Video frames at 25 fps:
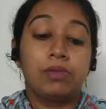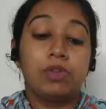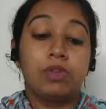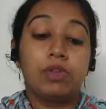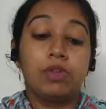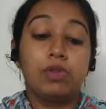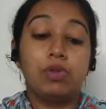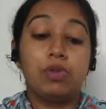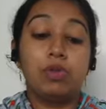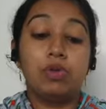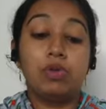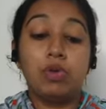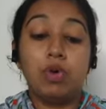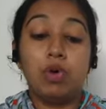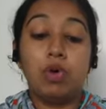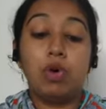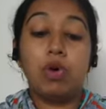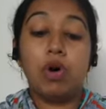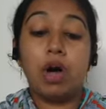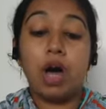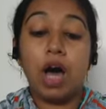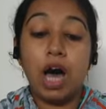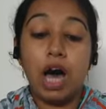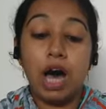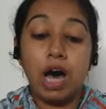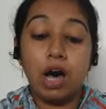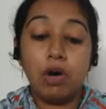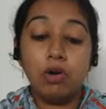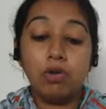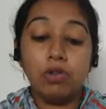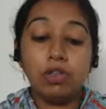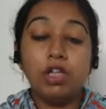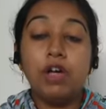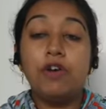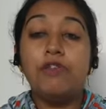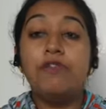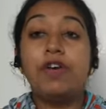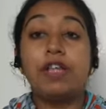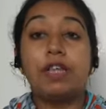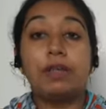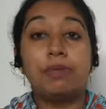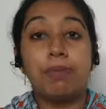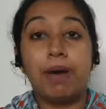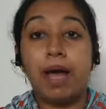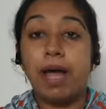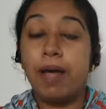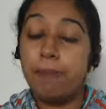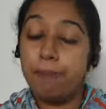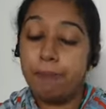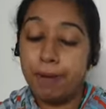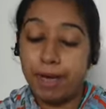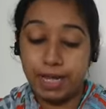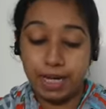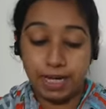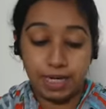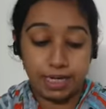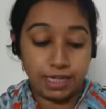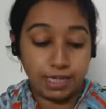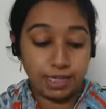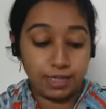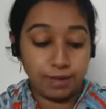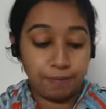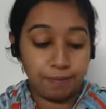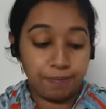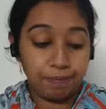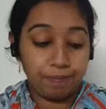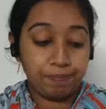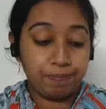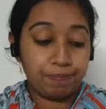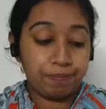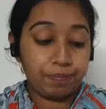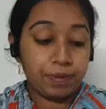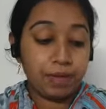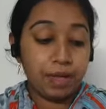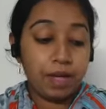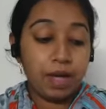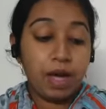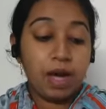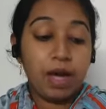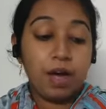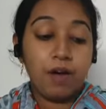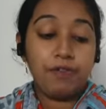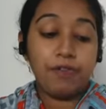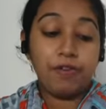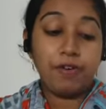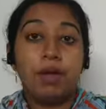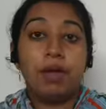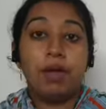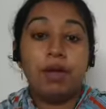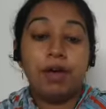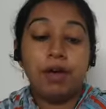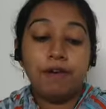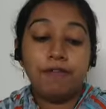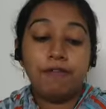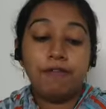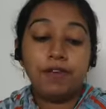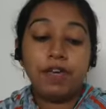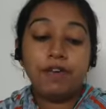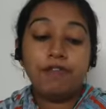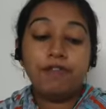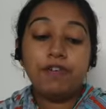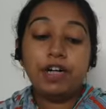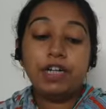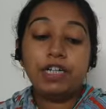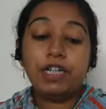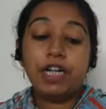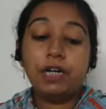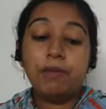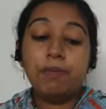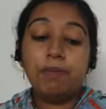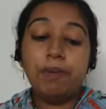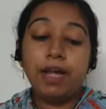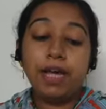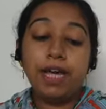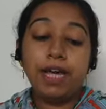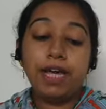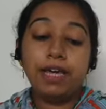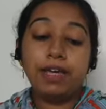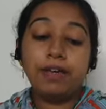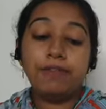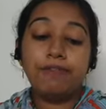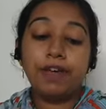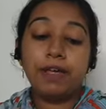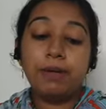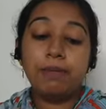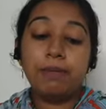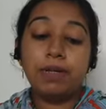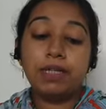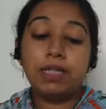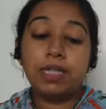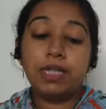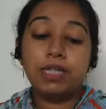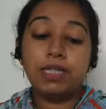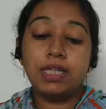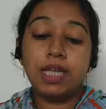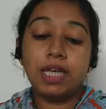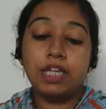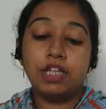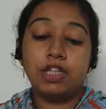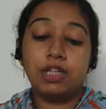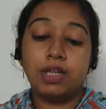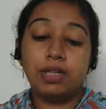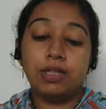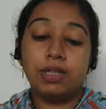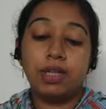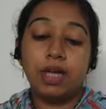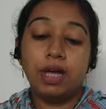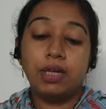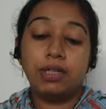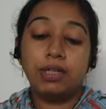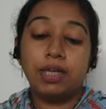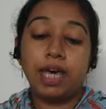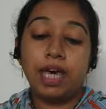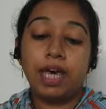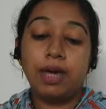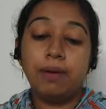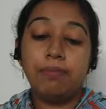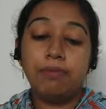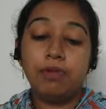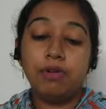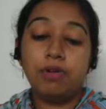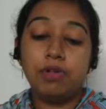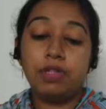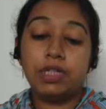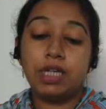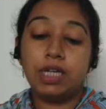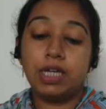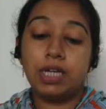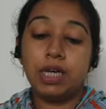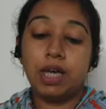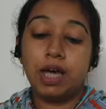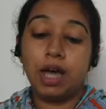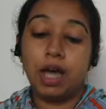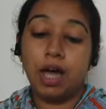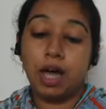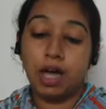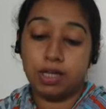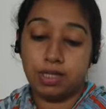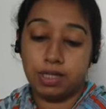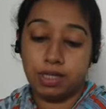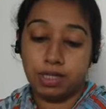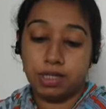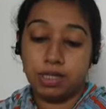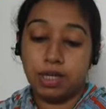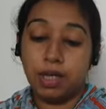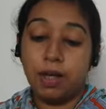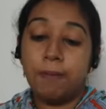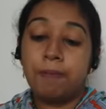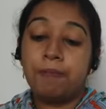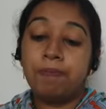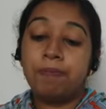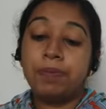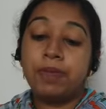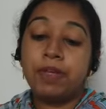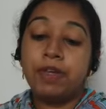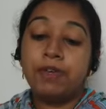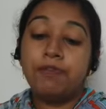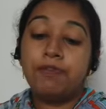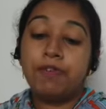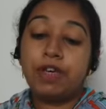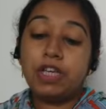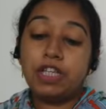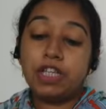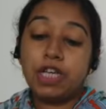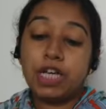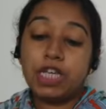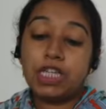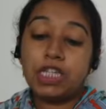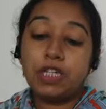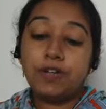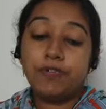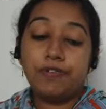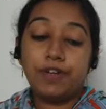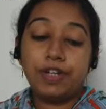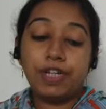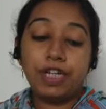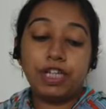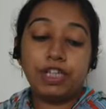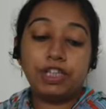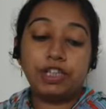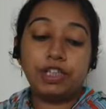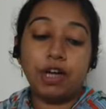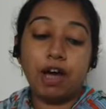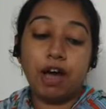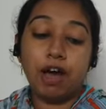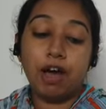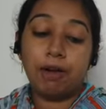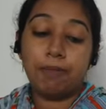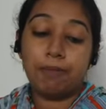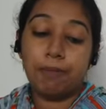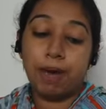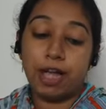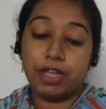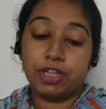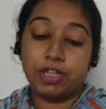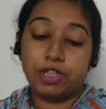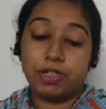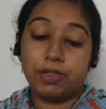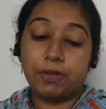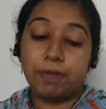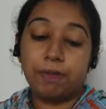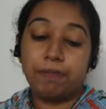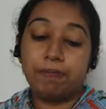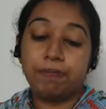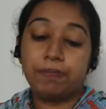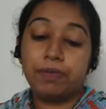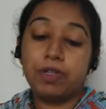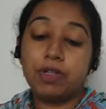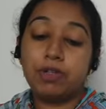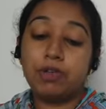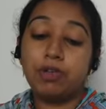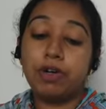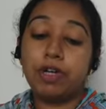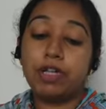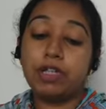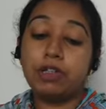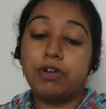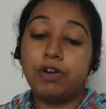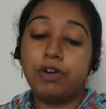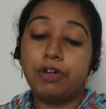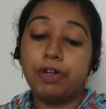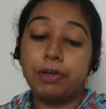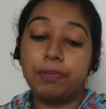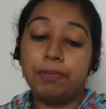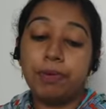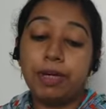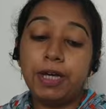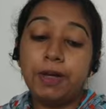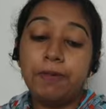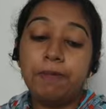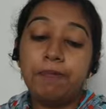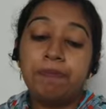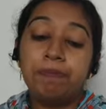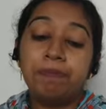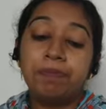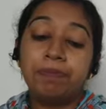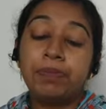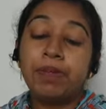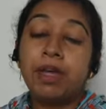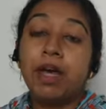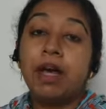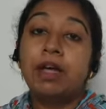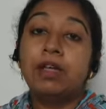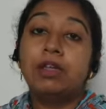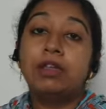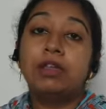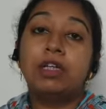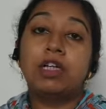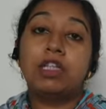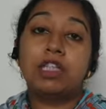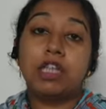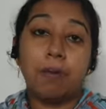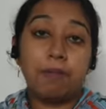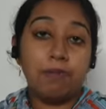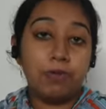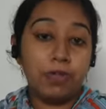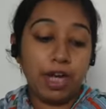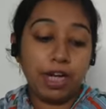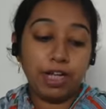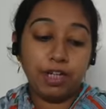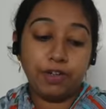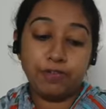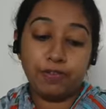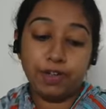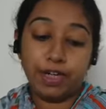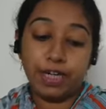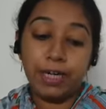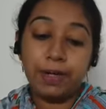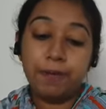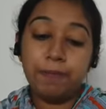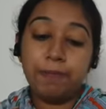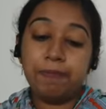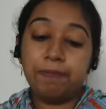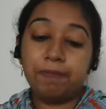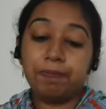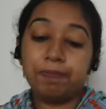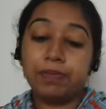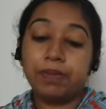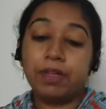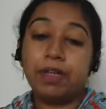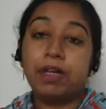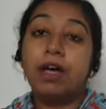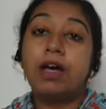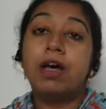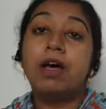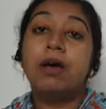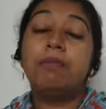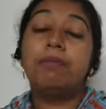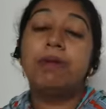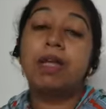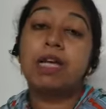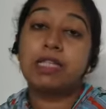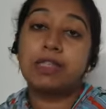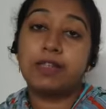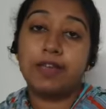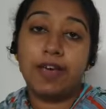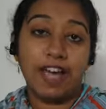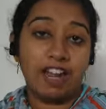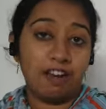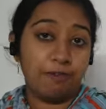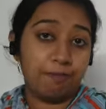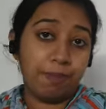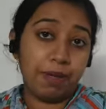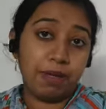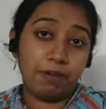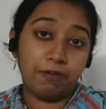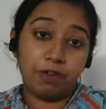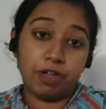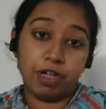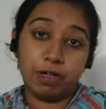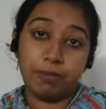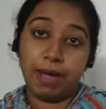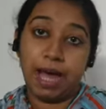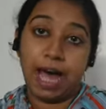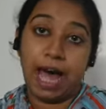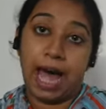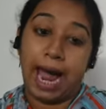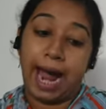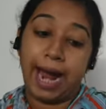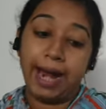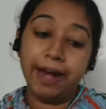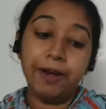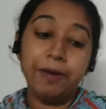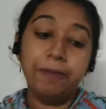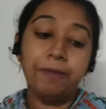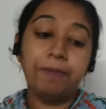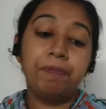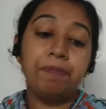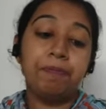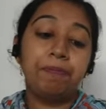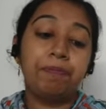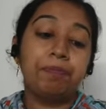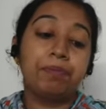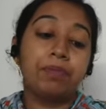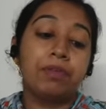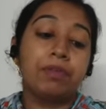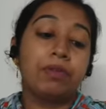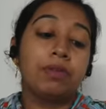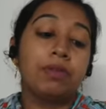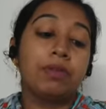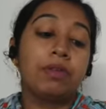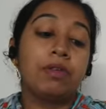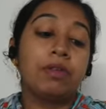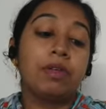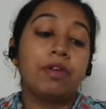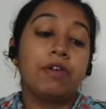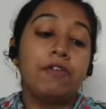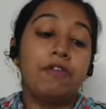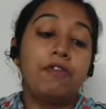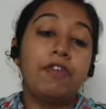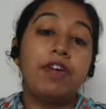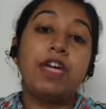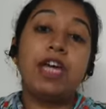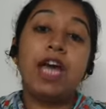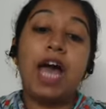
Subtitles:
to go out with my parents. Fifth, we weren't playing when Mrs. Dixit came to see us. We just finished our match. So it's going to be the subject we plus the helping verb had. We